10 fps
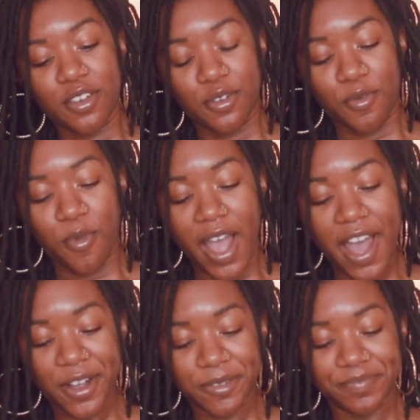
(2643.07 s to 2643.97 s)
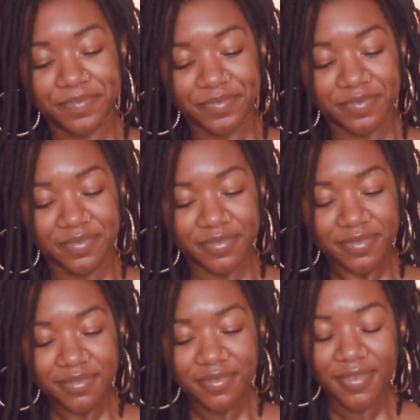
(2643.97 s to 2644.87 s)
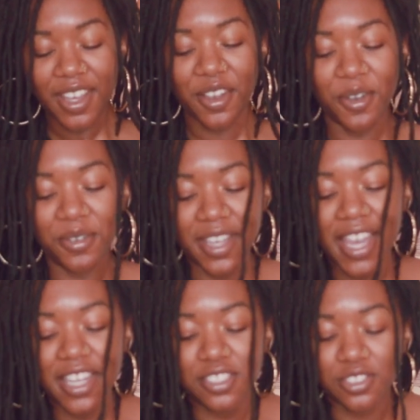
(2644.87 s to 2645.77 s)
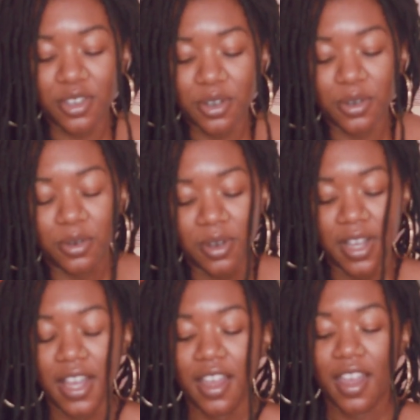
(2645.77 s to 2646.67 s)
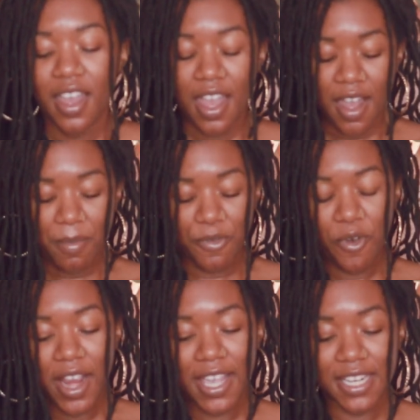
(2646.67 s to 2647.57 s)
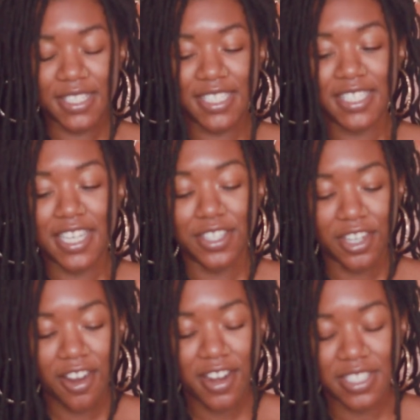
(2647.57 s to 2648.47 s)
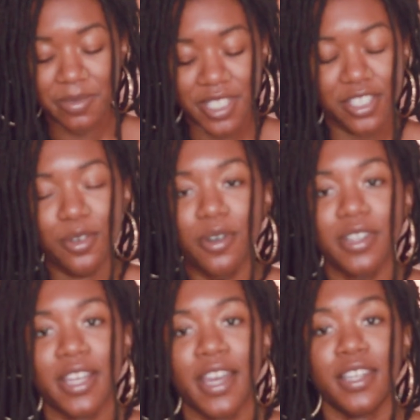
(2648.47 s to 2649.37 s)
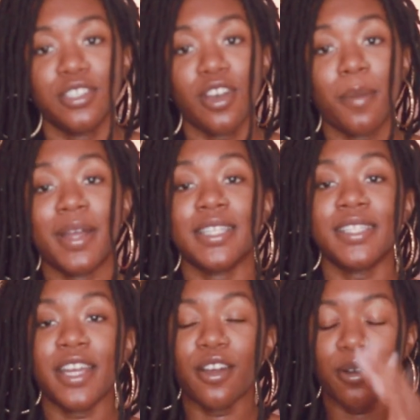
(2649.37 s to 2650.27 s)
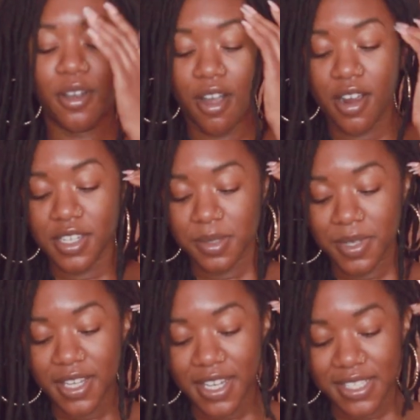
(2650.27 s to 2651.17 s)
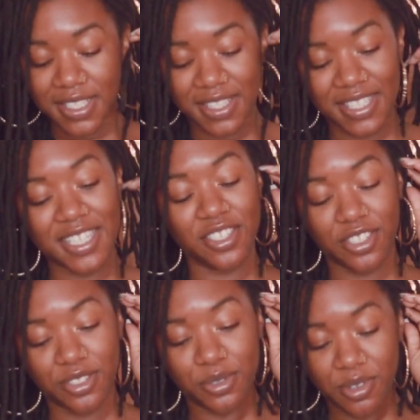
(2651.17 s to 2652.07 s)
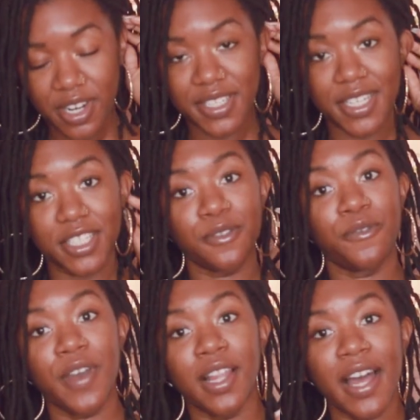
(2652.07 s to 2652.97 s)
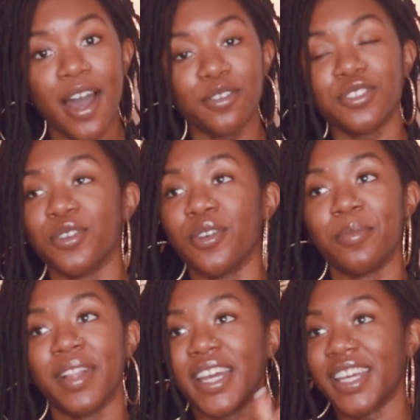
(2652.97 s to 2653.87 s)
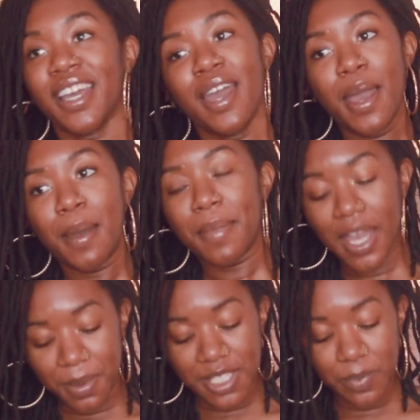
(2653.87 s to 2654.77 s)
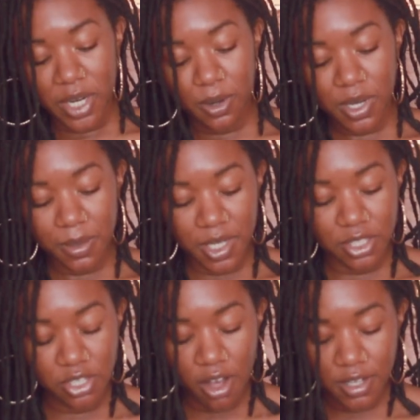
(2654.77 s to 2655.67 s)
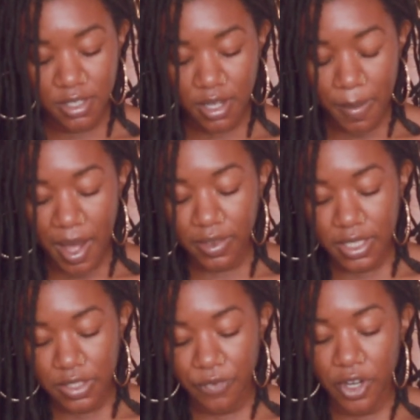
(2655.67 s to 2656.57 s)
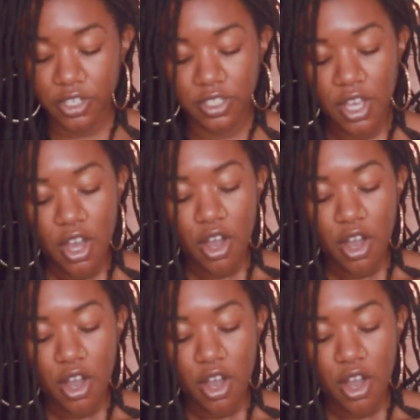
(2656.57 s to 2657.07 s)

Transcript: Wow. Okay, so before I get into these other cards, let me just go ahead and talk about the tarot cards, because these are the two cards that just fell out. So I'm like, maybe Spirit wanted me to talk about this first.